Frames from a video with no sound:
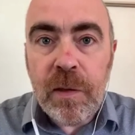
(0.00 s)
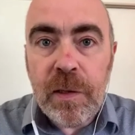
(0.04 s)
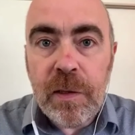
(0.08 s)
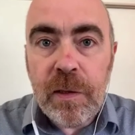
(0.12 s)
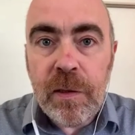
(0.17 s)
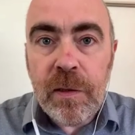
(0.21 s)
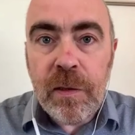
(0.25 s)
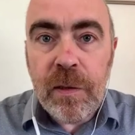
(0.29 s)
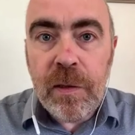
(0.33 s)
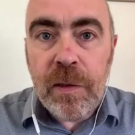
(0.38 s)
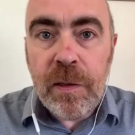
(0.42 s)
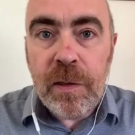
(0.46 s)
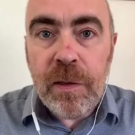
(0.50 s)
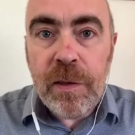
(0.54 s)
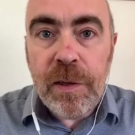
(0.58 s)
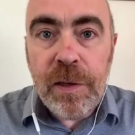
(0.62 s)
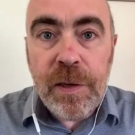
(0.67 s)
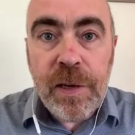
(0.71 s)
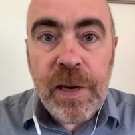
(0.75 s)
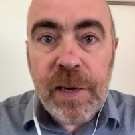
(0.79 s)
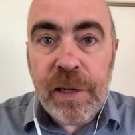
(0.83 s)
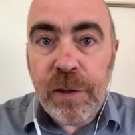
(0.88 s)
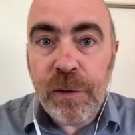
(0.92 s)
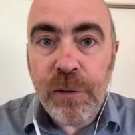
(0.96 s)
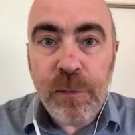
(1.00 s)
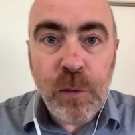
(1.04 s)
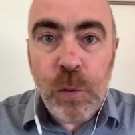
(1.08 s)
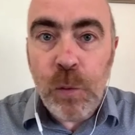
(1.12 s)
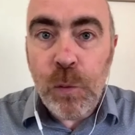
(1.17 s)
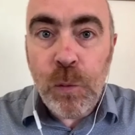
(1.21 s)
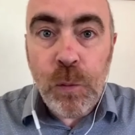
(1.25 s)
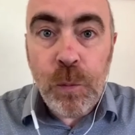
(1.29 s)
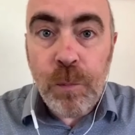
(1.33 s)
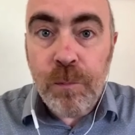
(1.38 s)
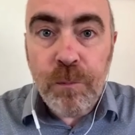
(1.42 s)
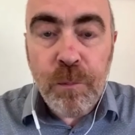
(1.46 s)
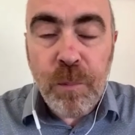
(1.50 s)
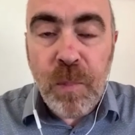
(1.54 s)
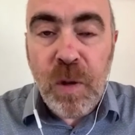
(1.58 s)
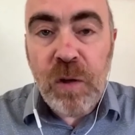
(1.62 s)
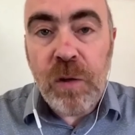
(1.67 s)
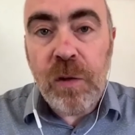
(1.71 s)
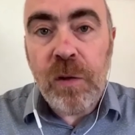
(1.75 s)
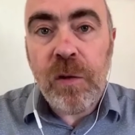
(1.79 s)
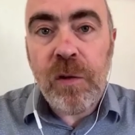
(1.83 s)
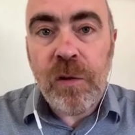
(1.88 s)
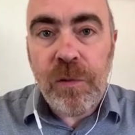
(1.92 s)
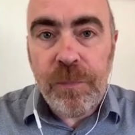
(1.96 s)
in the next few
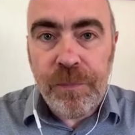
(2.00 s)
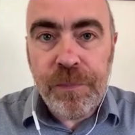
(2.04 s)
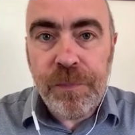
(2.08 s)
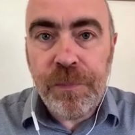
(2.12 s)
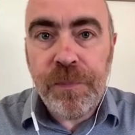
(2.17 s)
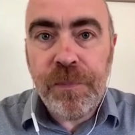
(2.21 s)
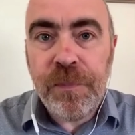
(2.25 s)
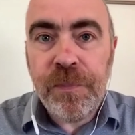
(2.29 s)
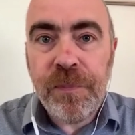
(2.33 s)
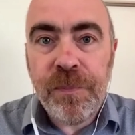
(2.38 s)
months.